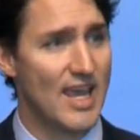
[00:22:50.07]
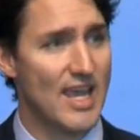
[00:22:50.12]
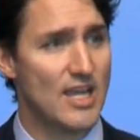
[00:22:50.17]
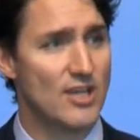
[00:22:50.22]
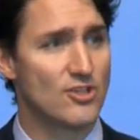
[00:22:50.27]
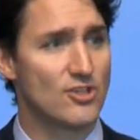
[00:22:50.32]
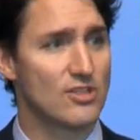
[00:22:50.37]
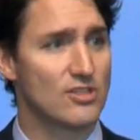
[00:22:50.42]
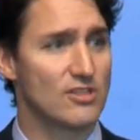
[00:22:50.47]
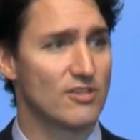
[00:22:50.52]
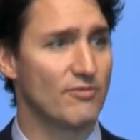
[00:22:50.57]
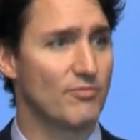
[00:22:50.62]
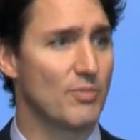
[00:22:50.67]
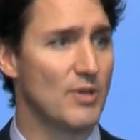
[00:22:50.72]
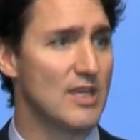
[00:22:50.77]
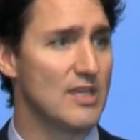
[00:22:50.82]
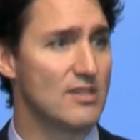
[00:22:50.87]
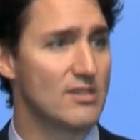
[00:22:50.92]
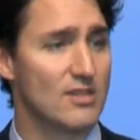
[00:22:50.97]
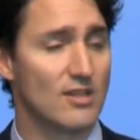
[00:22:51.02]
agents of
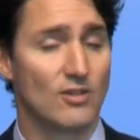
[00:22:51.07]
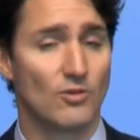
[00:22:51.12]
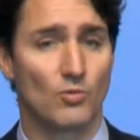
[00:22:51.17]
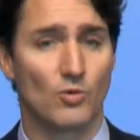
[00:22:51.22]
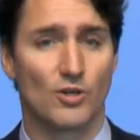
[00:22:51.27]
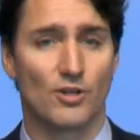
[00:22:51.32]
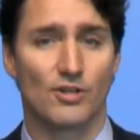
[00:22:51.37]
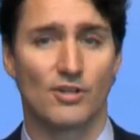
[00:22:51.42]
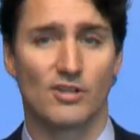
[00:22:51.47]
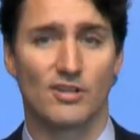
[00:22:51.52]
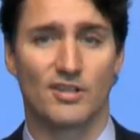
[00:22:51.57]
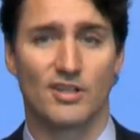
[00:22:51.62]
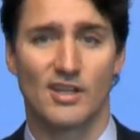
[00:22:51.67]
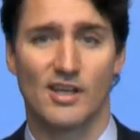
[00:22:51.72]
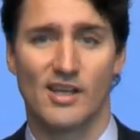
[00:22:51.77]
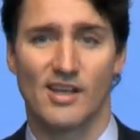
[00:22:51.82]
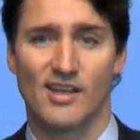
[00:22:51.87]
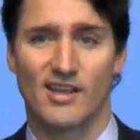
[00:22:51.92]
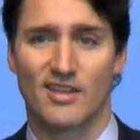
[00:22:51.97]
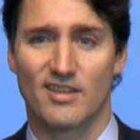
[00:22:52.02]
peace in a world
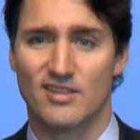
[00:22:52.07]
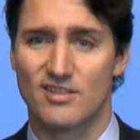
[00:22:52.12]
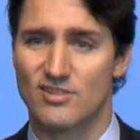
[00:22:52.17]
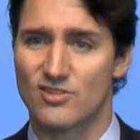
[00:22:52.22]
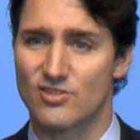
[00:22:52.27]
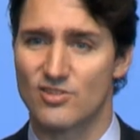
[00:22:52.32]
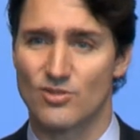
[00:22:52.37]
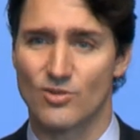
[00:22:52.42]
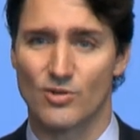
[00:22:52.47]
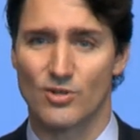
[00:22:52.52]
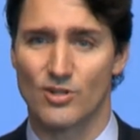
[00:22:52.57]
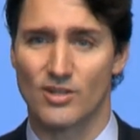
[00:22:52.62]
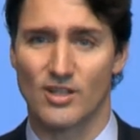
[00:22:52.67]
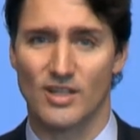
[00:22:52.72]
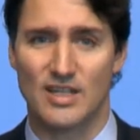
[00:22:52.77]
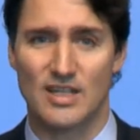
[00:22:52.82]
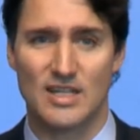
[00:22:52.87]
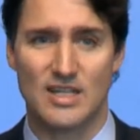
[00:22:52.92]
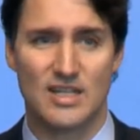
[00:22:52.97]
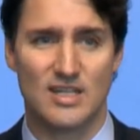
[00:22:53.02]
that
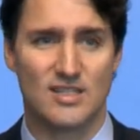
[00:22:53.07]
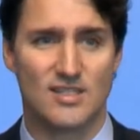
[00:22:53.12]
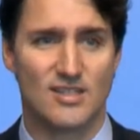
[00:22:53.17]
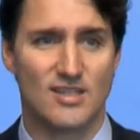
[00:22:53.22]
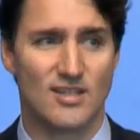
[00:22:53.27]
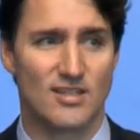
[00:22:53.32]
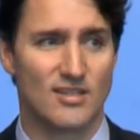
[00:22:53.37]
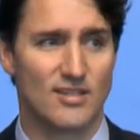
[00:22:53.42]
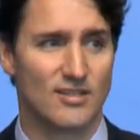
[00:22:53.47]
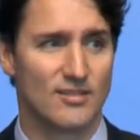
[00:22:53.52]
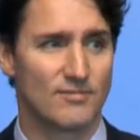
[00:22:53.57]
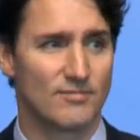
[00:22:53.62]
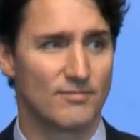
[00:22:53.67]
sorely needs it.